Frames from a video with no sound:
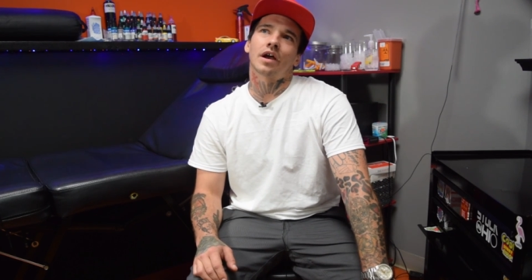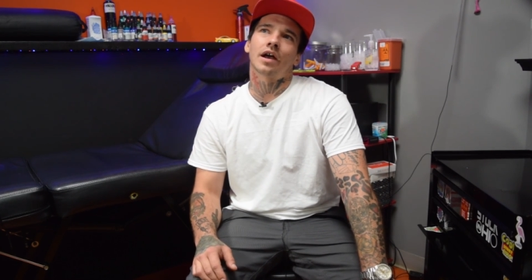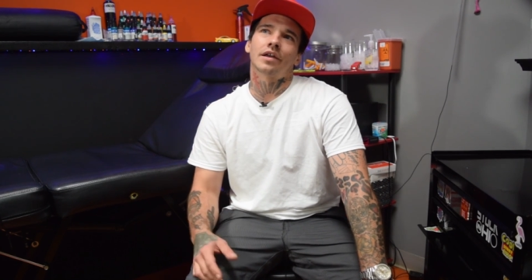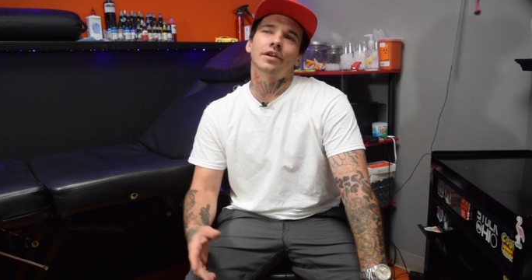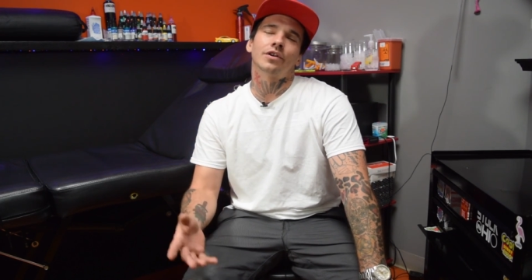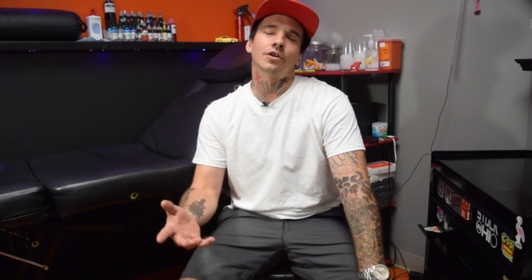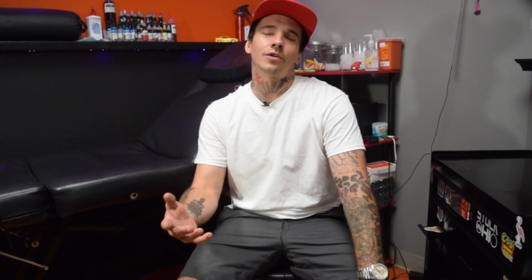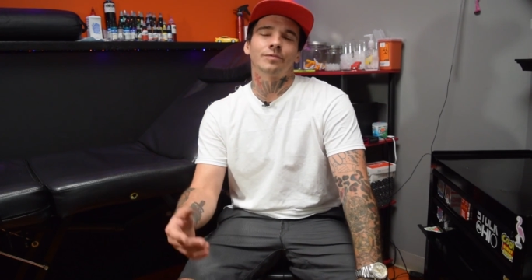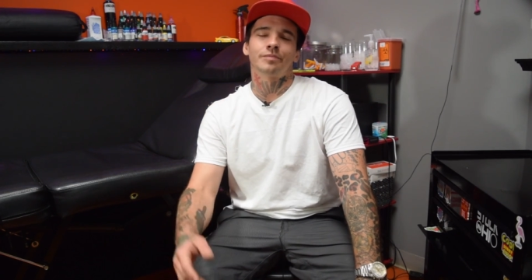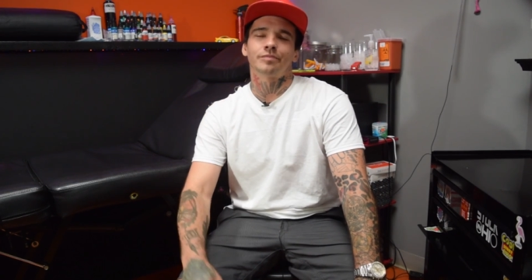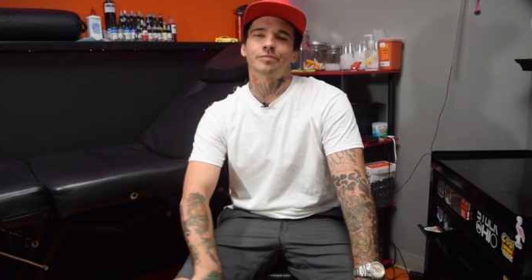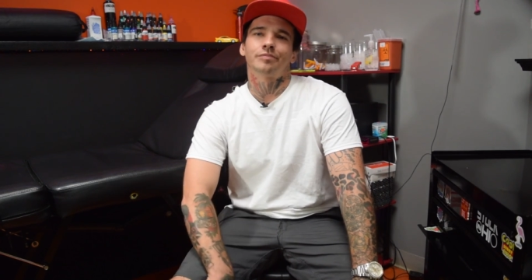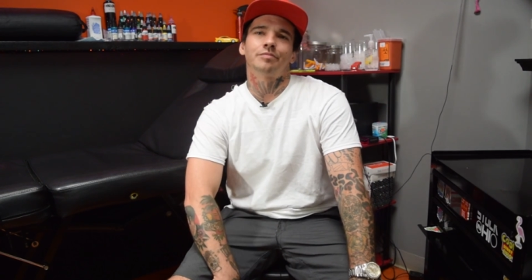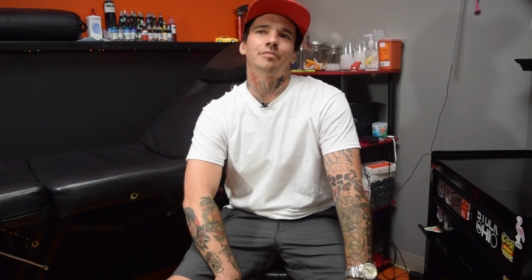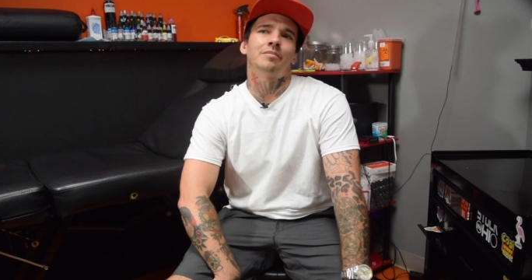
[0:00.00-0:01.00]
you know,
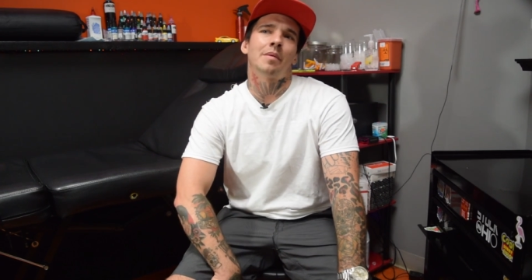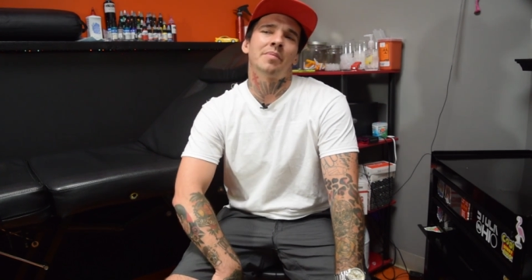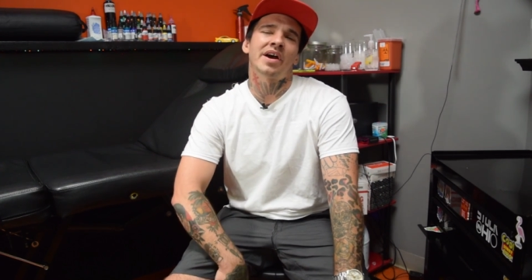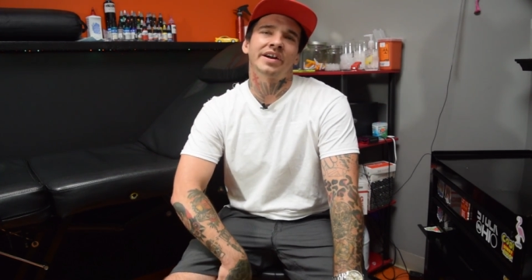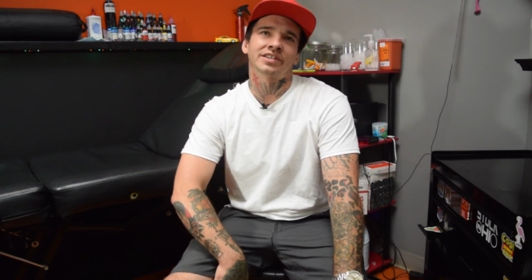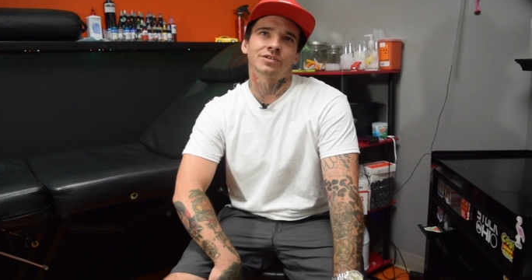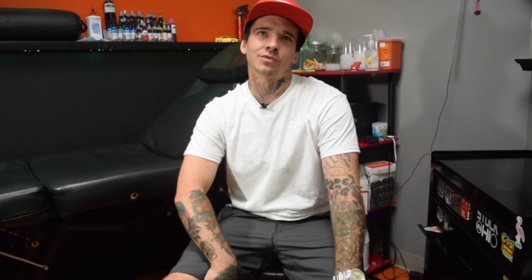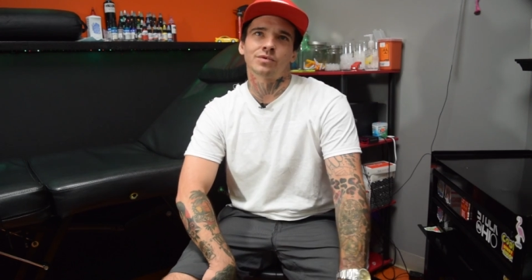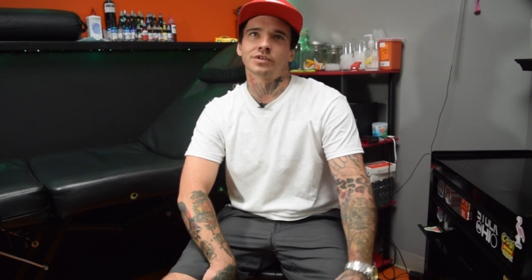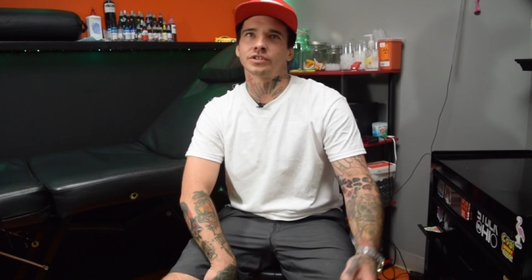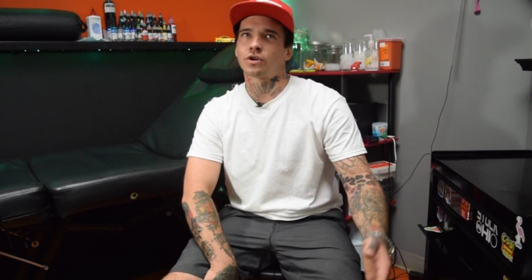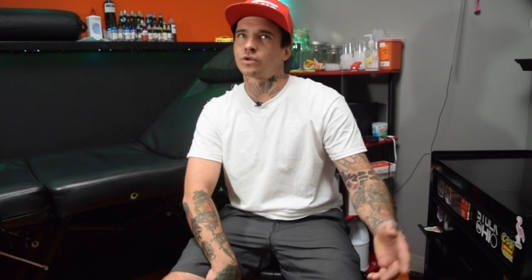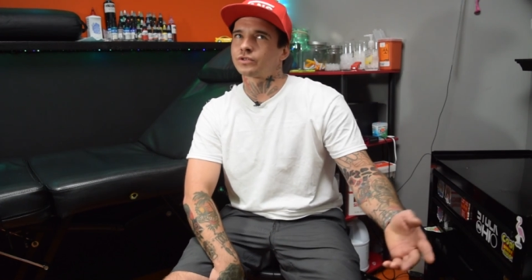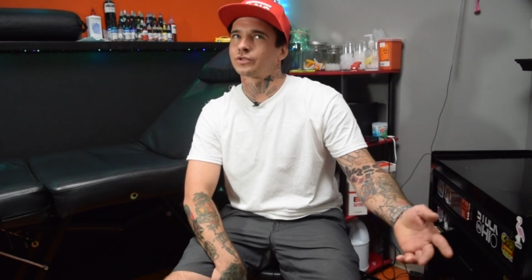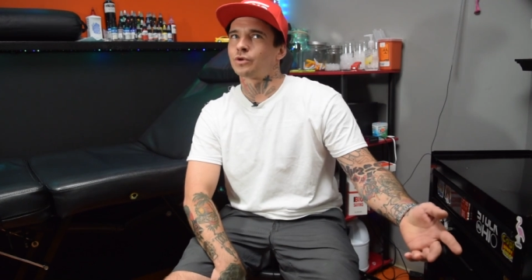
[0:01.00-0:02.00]
my passion was
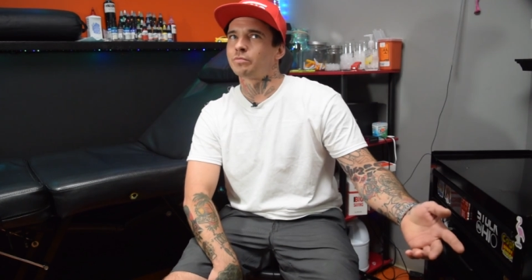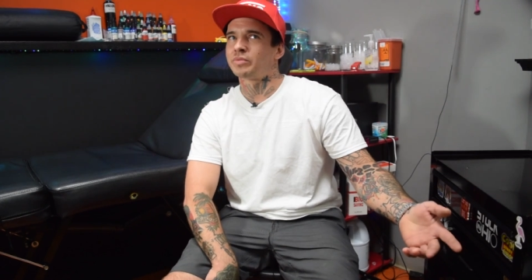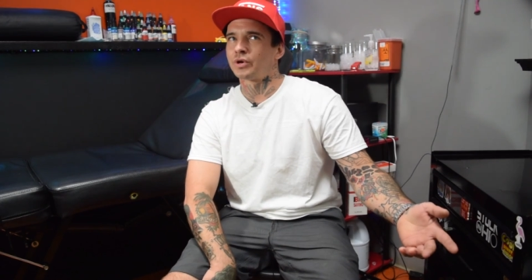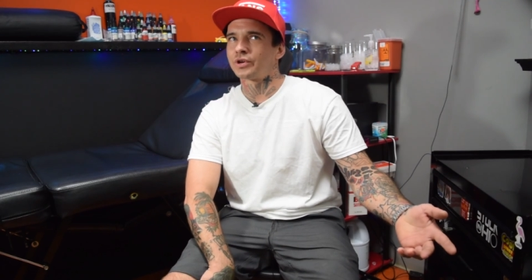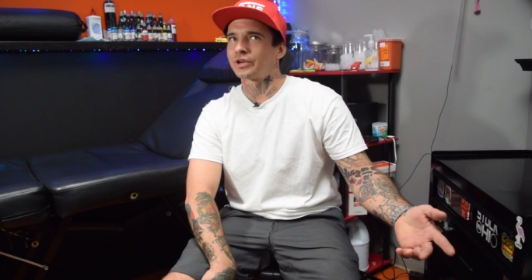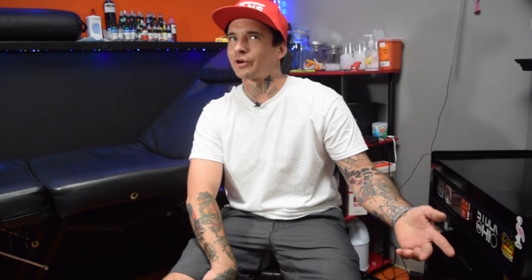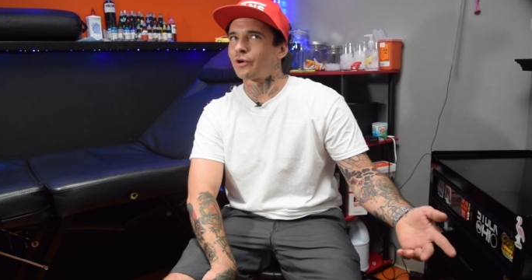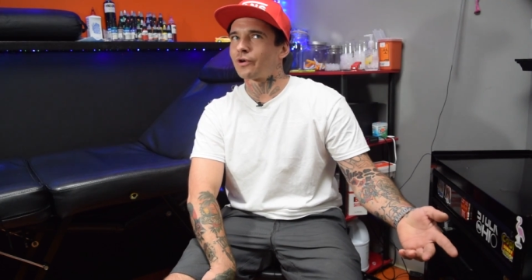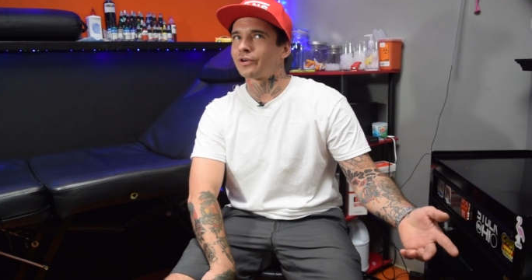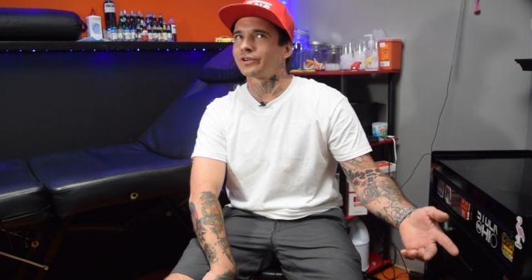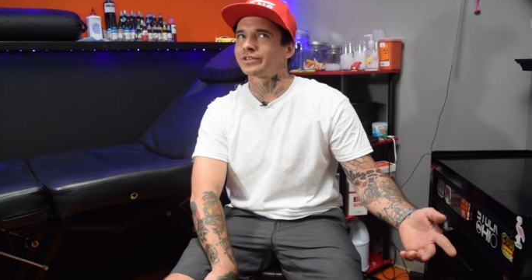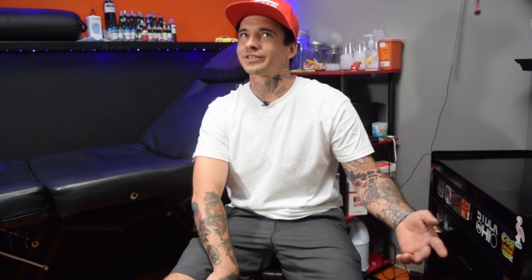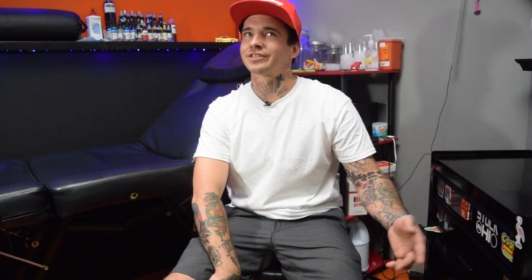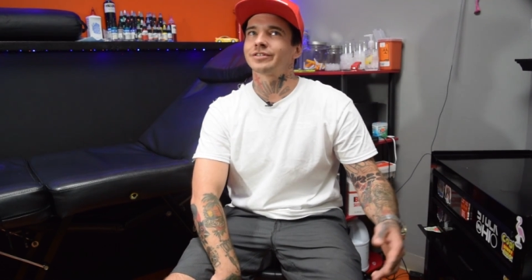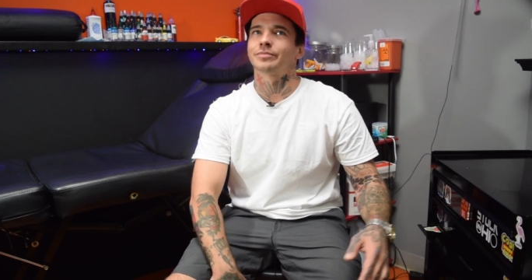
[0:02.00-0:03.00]
also building
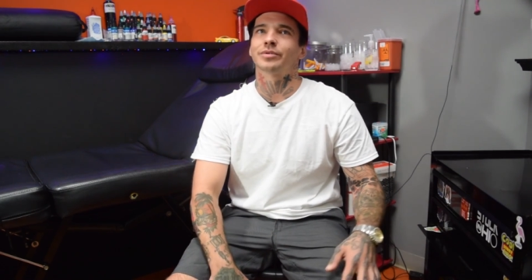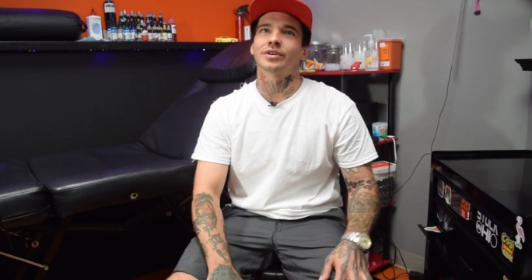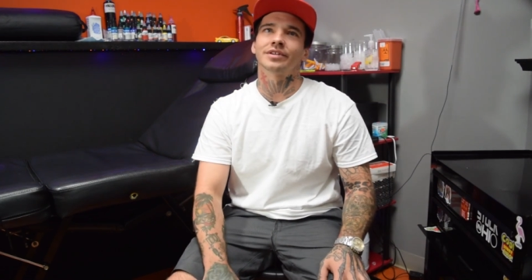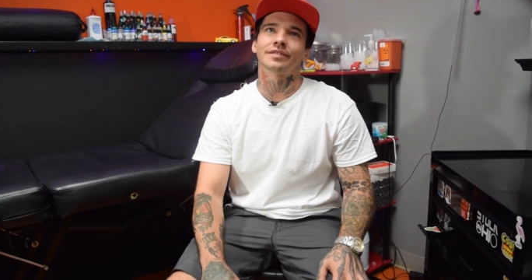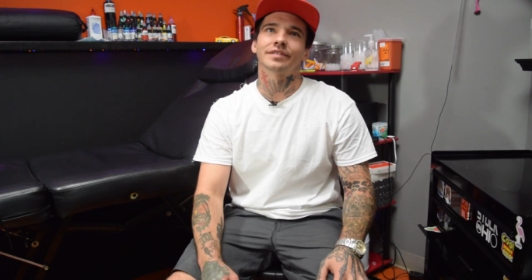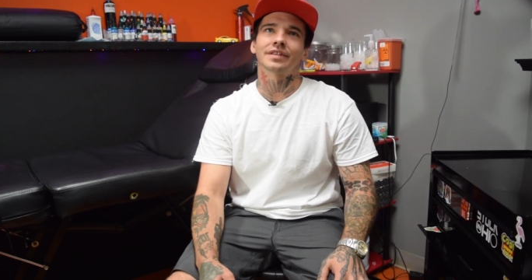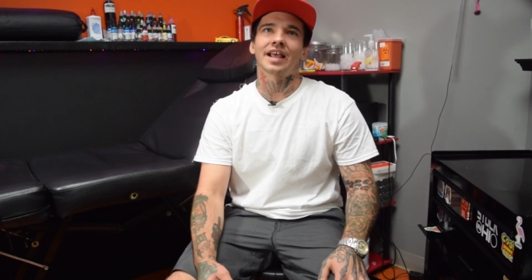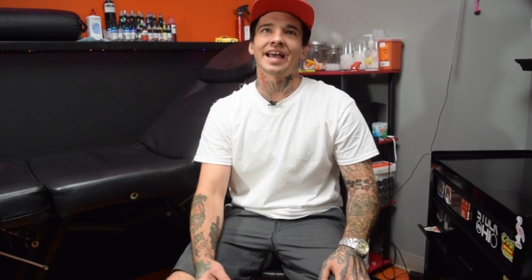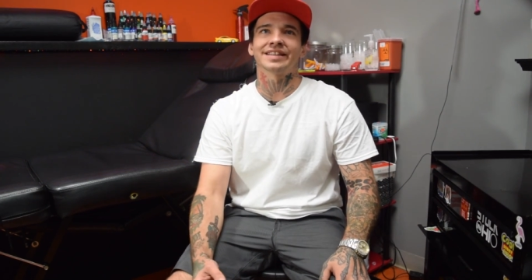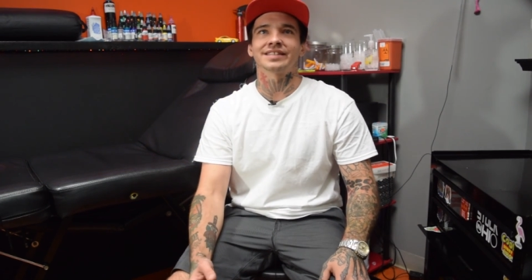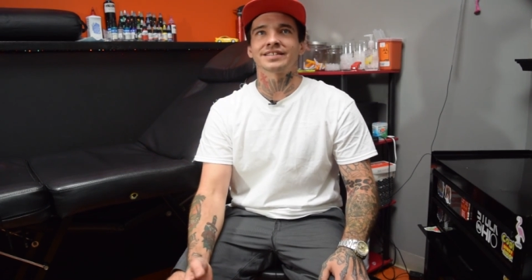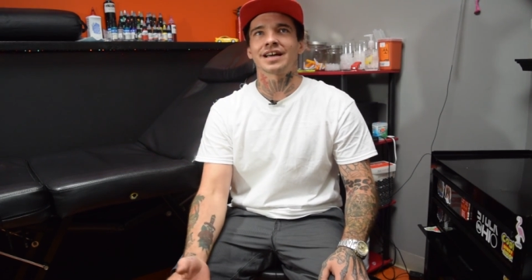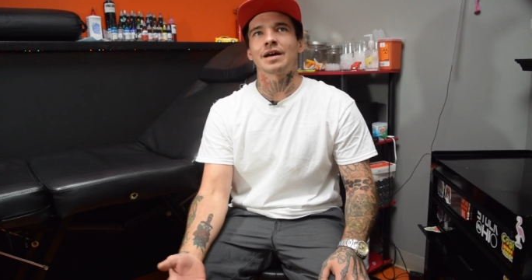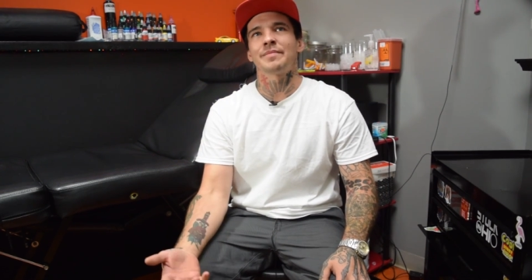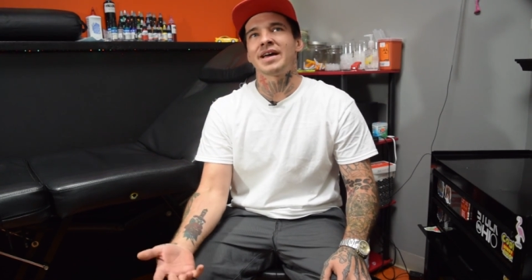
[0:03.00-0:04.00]
cars, but at the
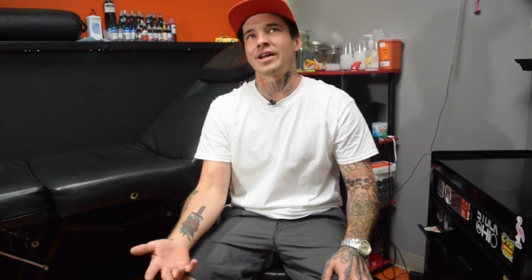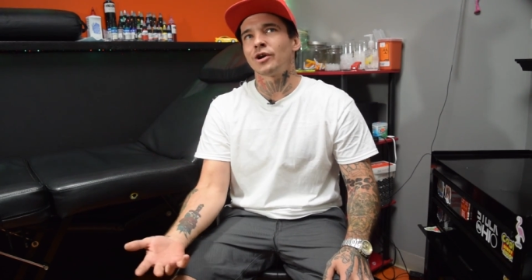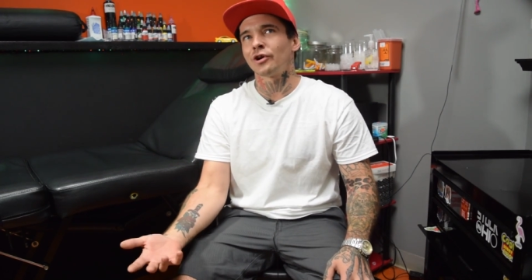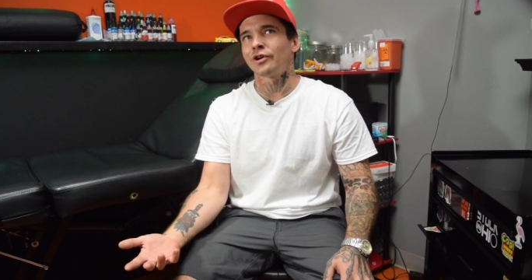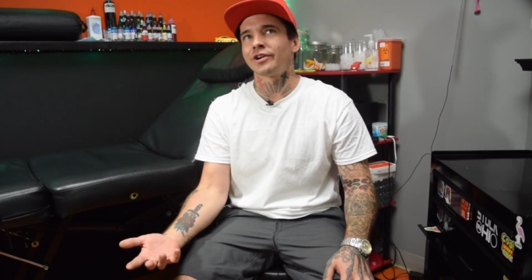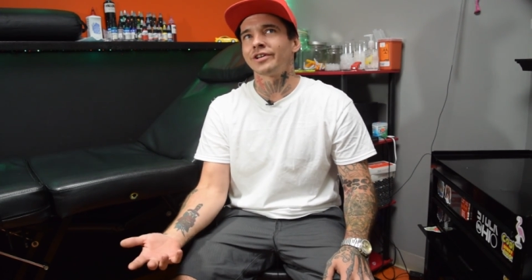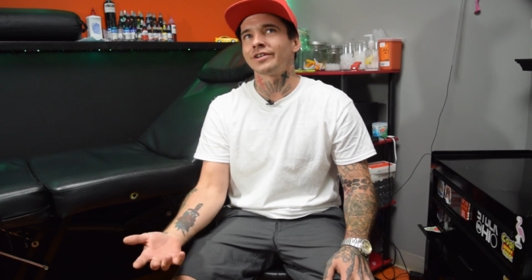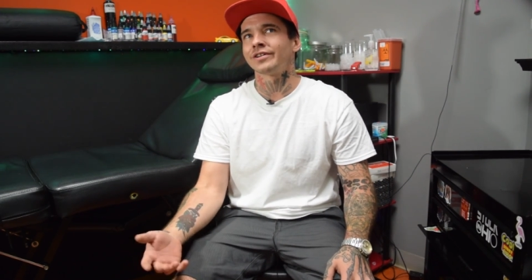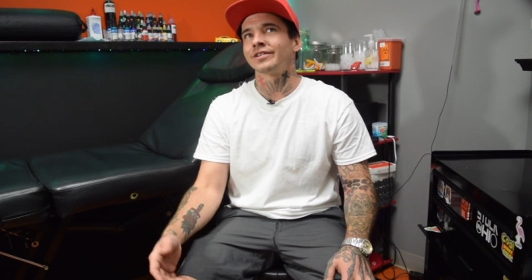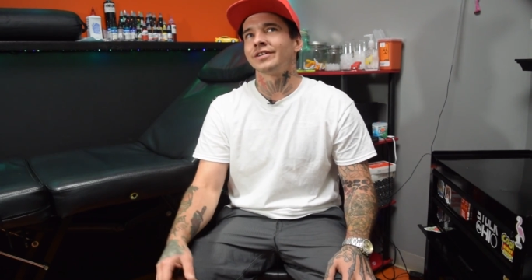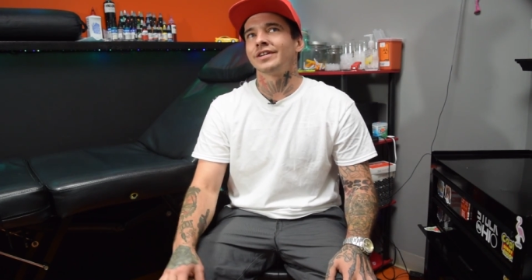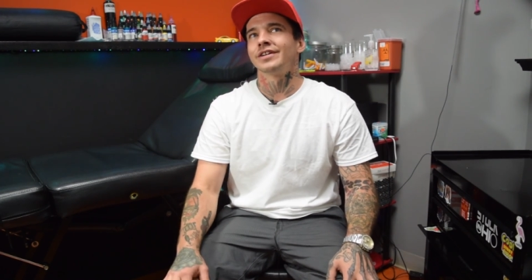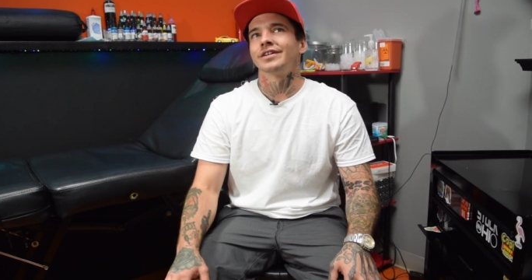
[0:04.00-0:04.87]
time I had a hernia,